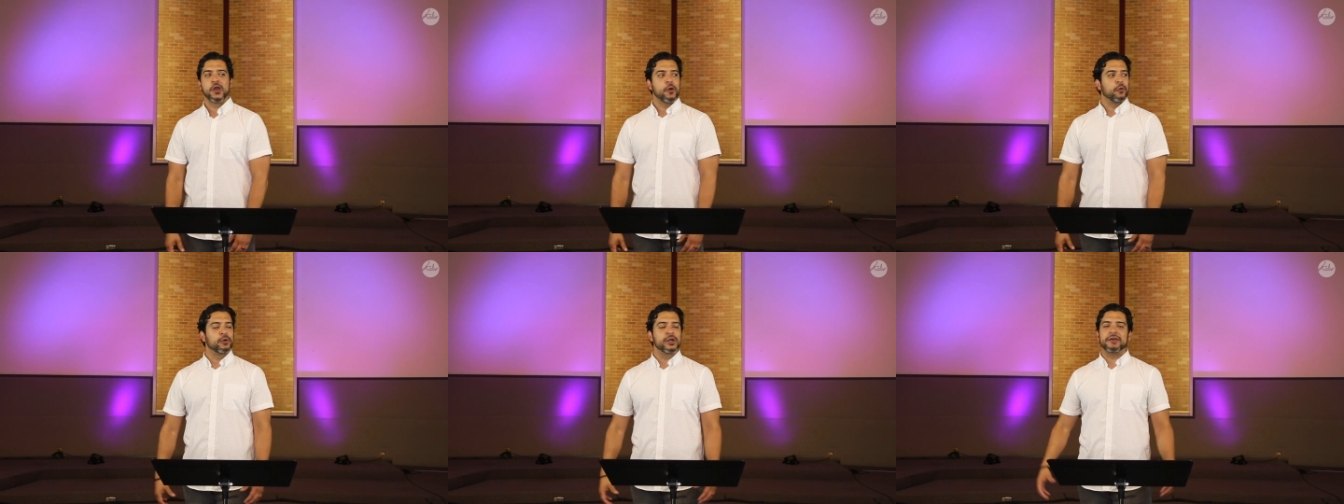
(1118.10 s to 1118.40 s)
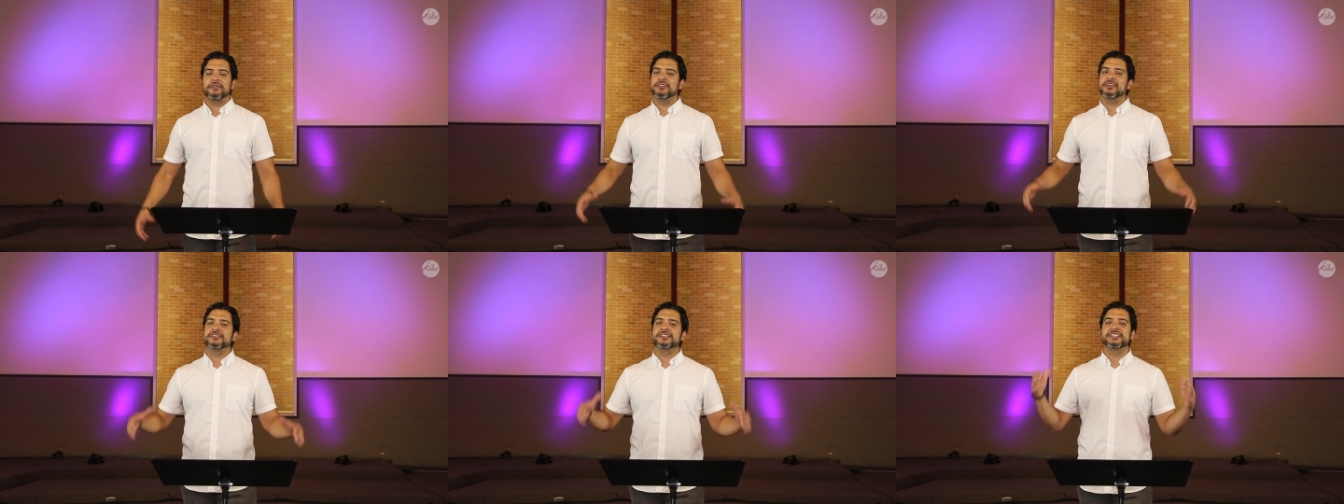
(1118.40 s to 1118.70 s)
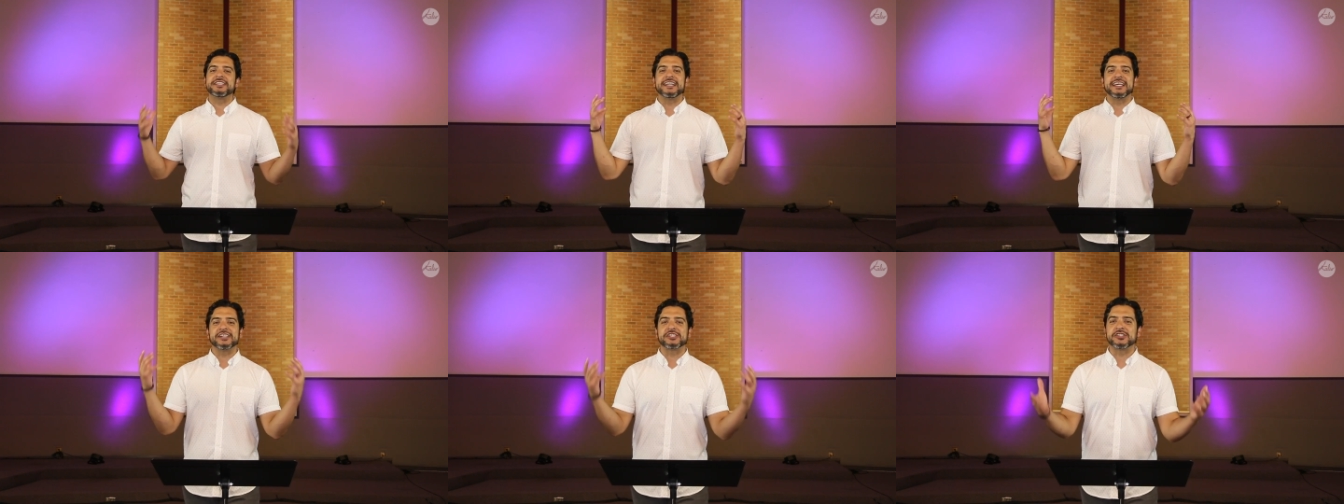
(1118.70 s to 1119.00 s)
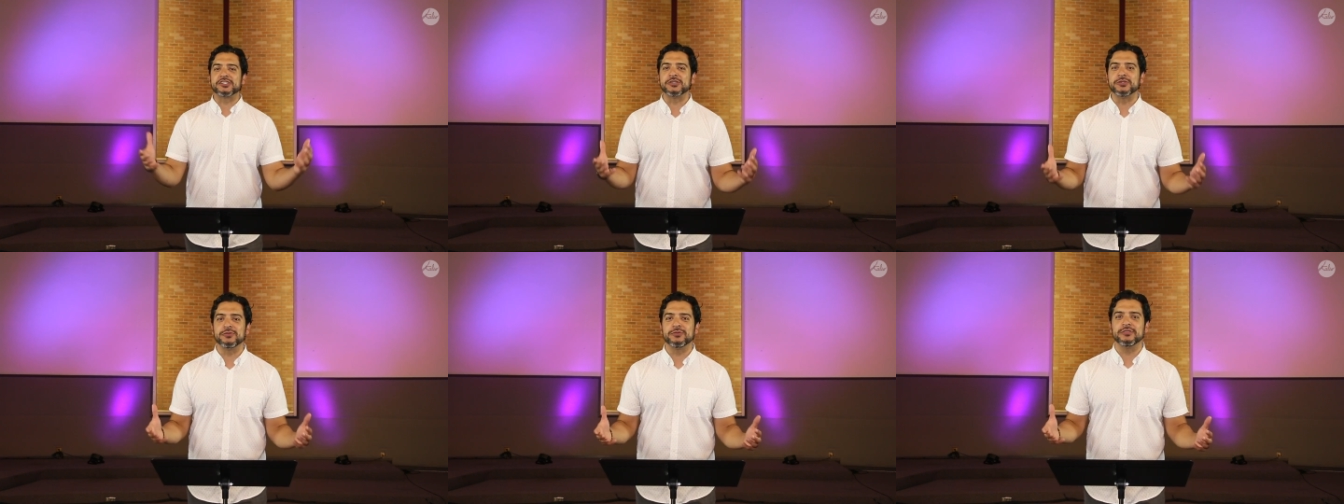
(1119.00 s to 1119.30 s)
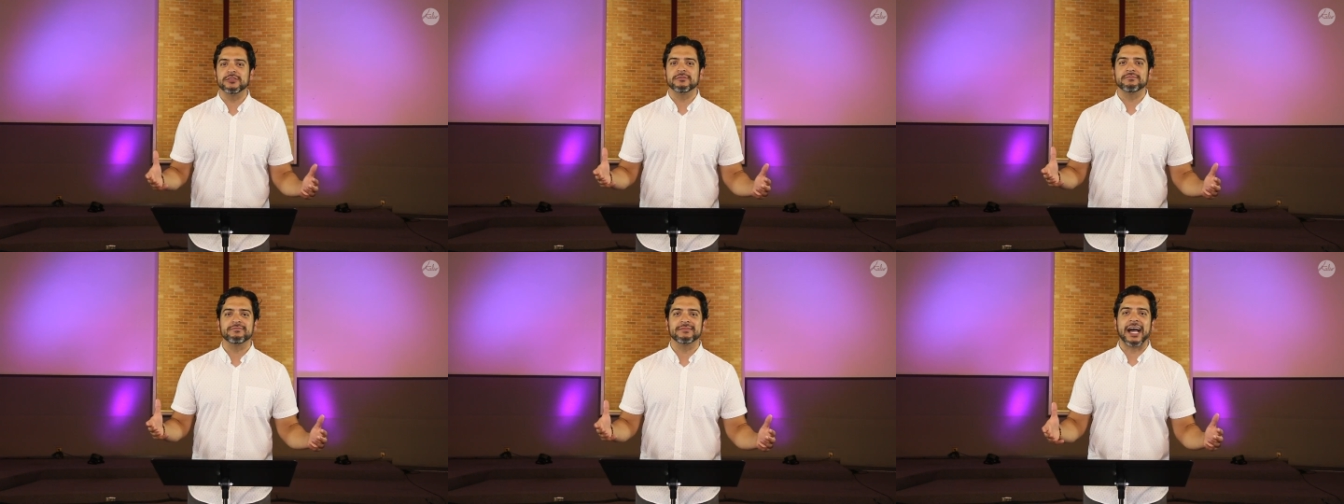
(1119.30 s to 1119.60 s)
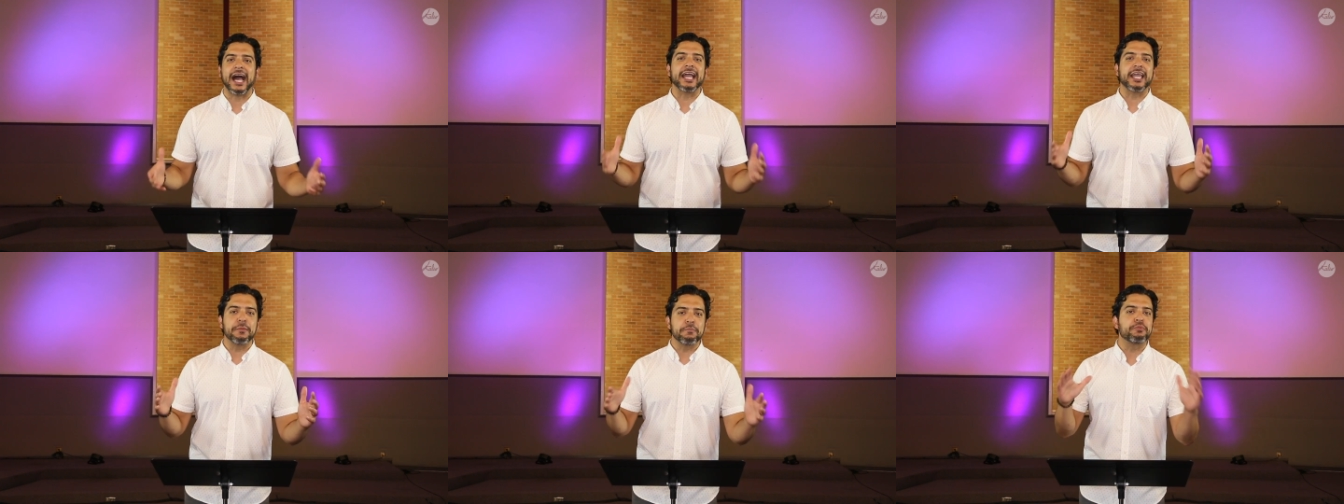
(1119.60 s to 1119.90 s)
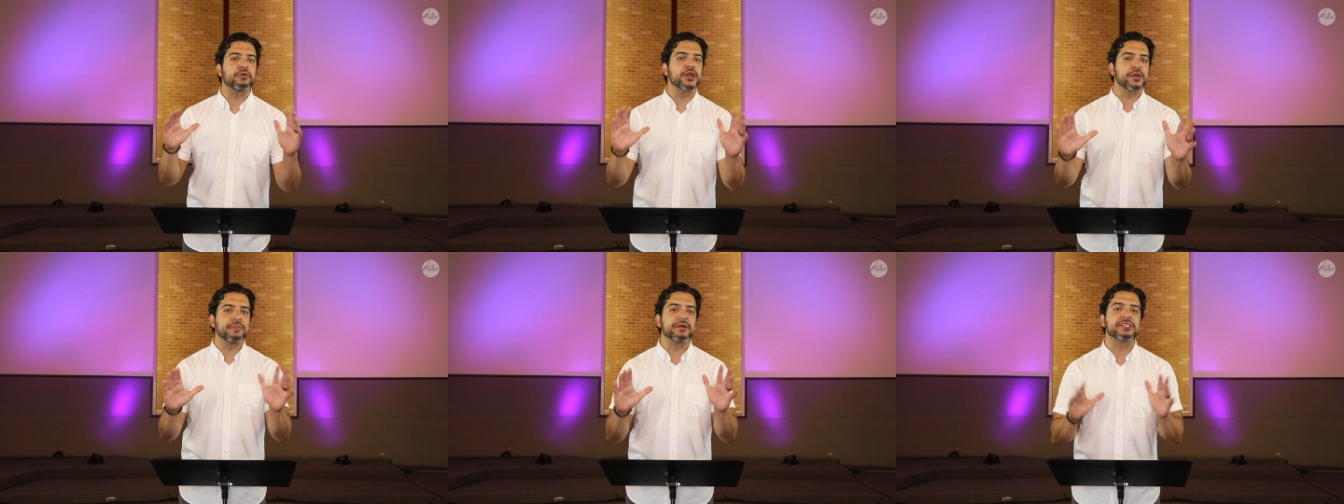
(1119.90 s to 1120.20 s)
Whenever there's an issue, I can
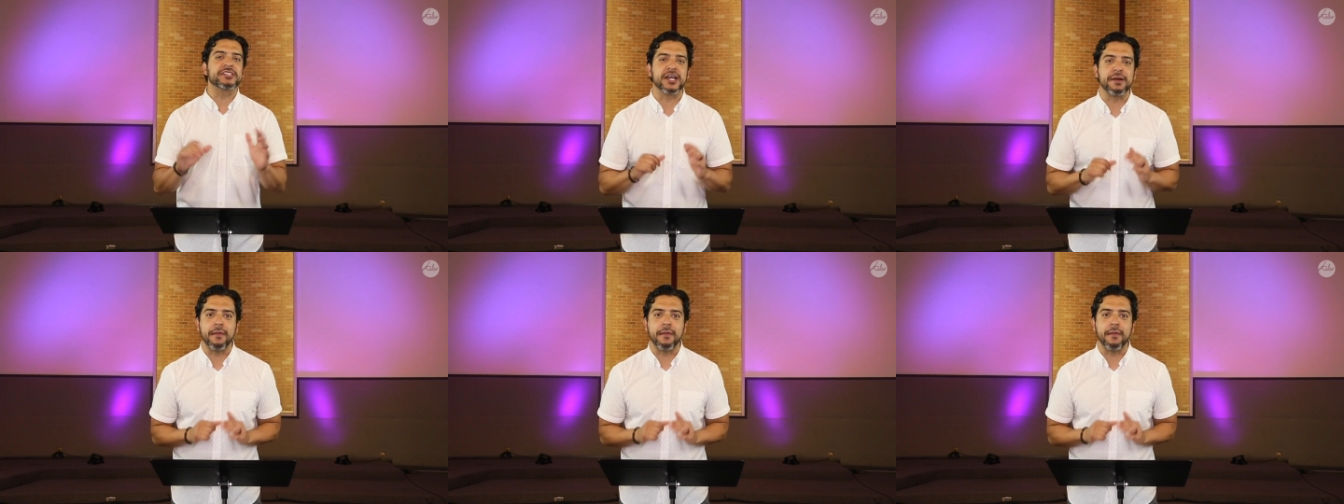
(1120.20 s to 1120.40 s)
pretty much